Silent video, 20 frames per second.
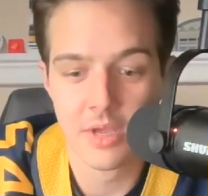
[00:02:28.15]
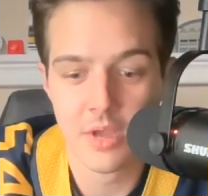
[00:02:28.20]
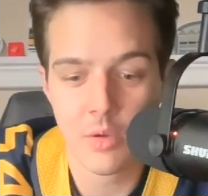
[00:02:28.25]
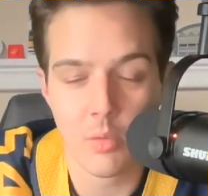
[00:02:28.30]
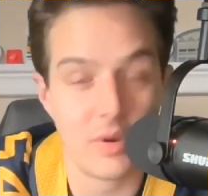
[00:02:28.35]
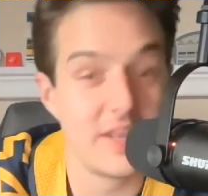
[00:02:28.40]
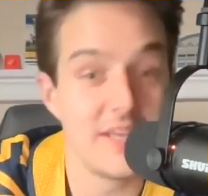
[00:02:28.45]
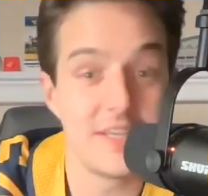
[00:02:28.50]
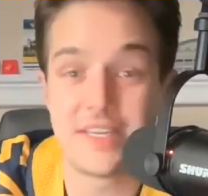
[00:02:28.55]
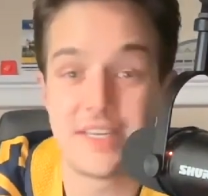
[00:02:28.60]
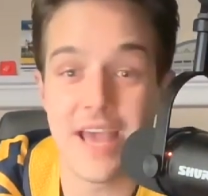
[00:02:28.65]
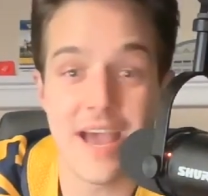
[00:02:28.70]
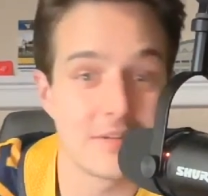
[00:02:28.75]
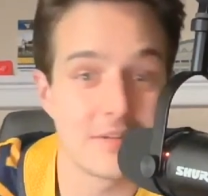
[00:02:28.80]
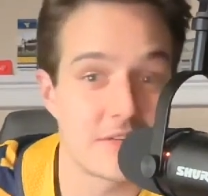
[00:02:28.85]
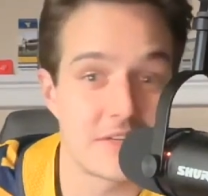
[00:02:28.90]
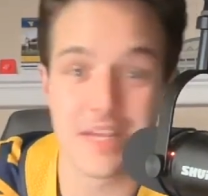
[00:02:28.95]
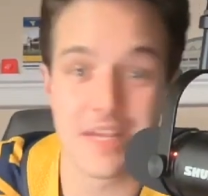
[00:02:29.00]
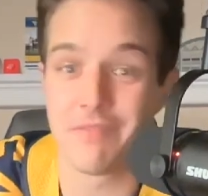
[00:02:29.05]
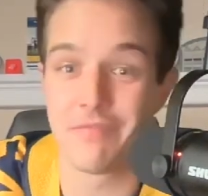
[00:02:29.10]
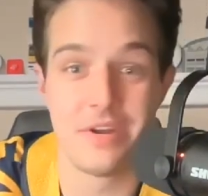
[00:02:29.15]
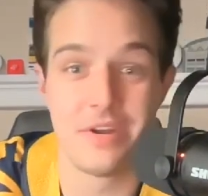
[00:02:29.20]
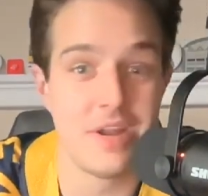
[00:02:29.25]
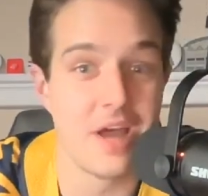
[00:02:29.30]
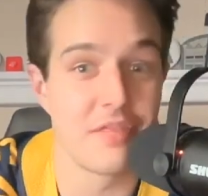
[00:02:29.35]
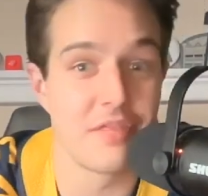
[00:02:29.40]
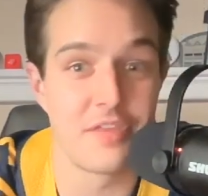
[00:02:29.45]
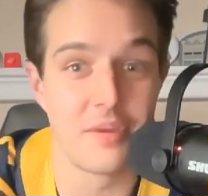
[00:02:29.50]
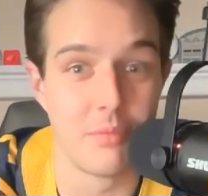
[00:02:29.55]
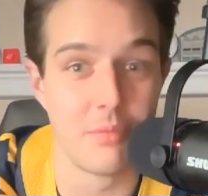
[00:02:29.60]
When he's down
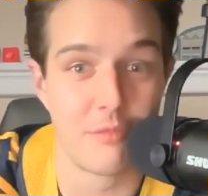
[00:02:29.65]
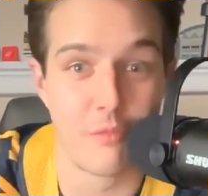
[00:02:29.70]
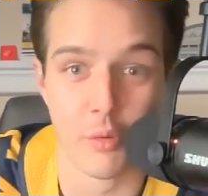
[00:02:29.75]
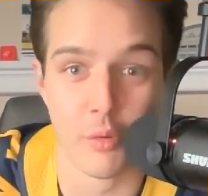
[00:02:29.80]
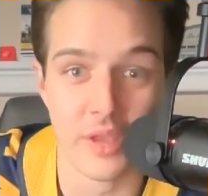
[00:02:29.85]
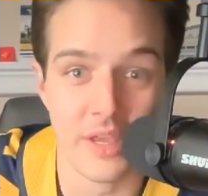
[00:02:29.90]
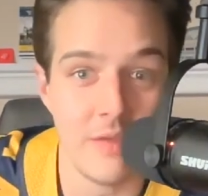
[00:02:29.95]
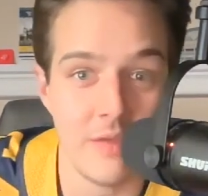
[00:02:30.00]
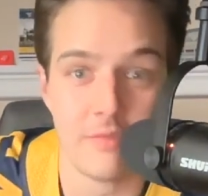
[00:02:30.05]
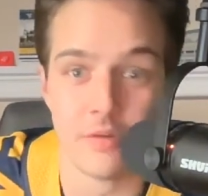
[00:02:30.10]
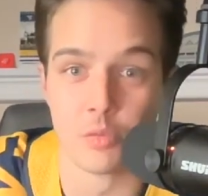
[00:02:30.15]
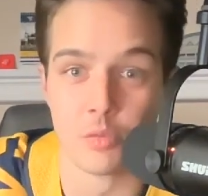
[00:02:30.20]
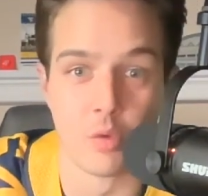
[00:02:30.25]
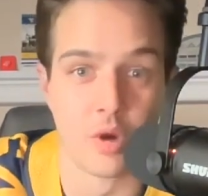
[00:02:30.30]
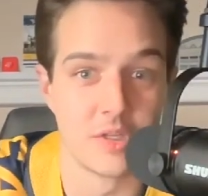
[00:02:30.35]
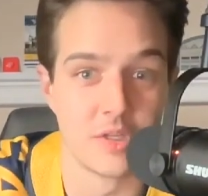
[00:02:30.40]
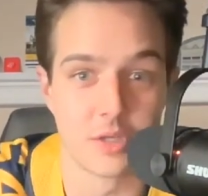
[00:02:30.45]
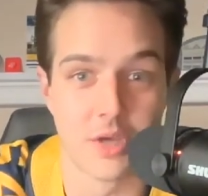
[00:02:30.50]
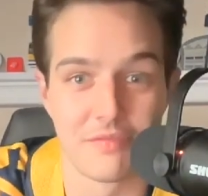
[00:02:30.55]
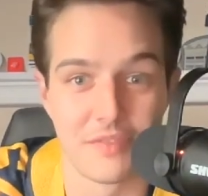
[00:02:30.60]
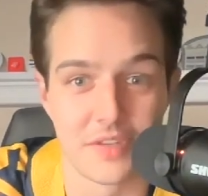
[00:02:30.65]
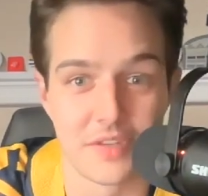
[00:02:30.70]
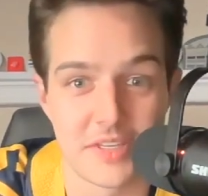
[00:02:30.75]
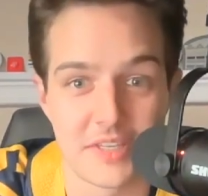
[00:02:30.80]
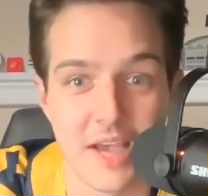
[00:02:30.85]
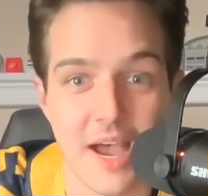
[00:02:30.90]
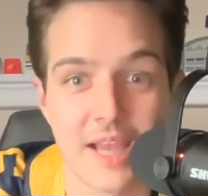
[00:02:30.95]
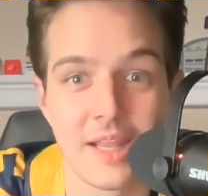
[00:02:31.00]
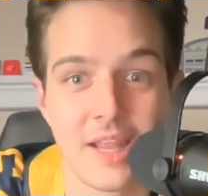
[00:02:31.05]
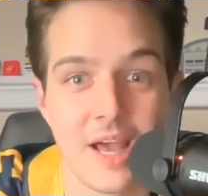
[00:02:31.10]
7-0 before he even runs off the
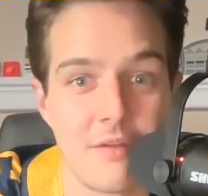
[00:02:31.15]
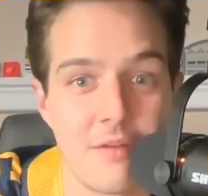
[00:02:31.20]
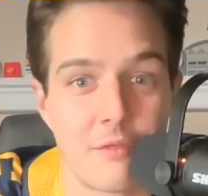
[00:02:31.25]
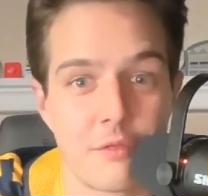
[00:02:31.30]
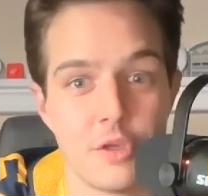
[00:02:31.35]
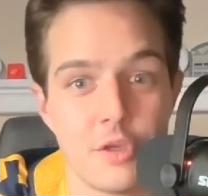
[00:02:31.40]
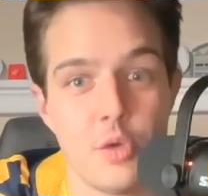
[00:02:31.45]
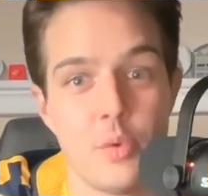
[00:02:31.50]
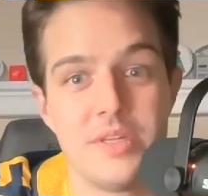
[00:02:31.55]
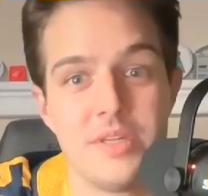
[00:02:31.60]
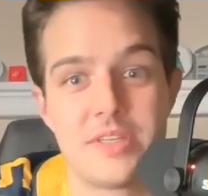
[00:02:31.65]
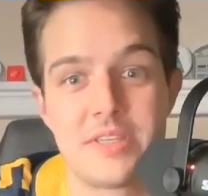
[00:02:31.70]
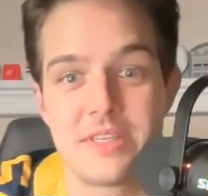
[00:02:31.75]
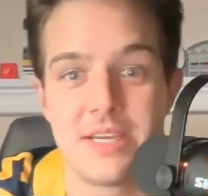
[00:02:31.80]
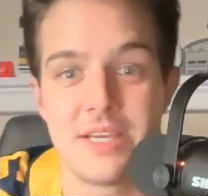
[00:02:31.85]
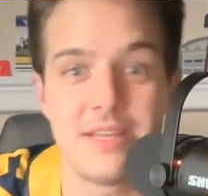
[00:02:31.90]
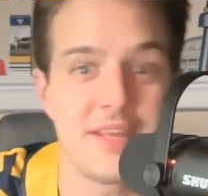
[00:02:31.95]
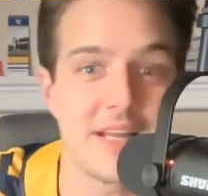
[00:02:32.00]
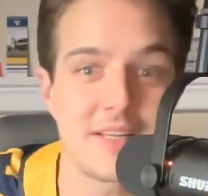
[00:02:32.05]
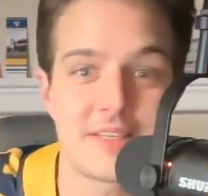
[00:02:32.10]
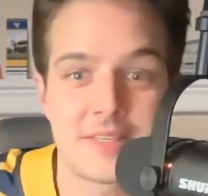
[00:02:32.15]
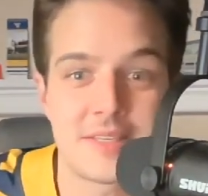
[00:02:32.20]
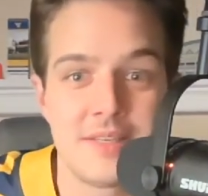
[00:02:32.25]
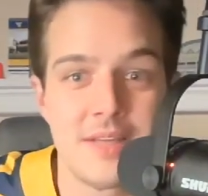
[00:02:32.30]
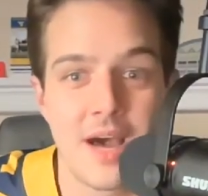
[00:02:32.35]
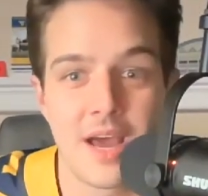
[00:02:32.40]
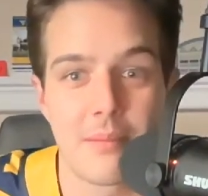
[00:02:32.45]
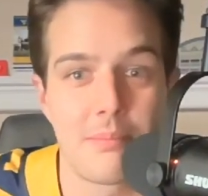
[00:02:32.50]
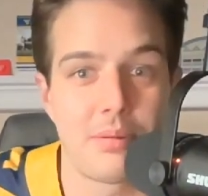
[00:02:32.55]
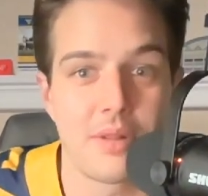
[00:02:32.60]
sideline for UNC, that's
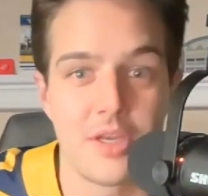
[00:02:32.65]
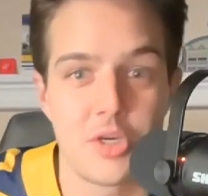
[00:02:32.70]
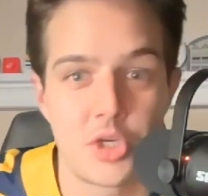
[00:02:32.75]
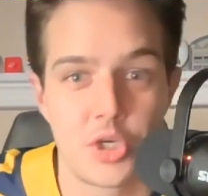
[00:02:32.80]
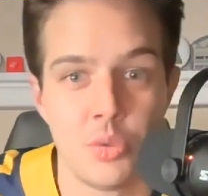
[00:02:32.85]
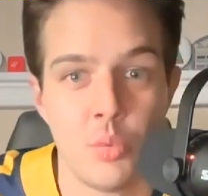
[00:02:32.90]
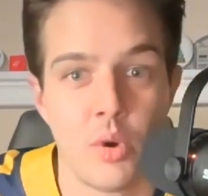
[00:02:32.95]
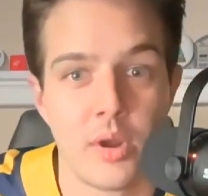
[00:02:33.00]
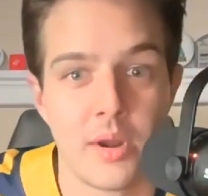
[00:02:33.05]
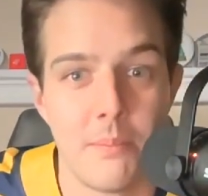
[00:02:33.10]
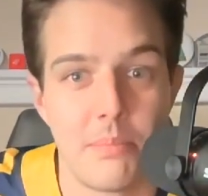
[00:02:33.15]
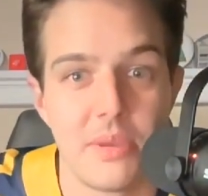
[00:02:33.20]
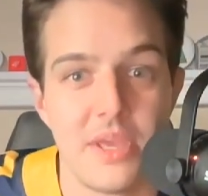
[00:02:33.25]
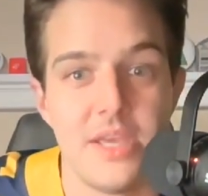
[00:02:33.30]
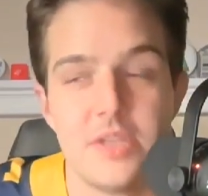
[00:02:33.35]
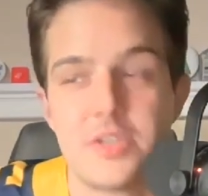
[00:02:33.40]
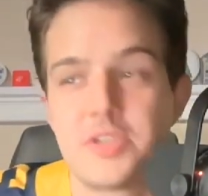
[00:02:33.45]
not a place you want to be.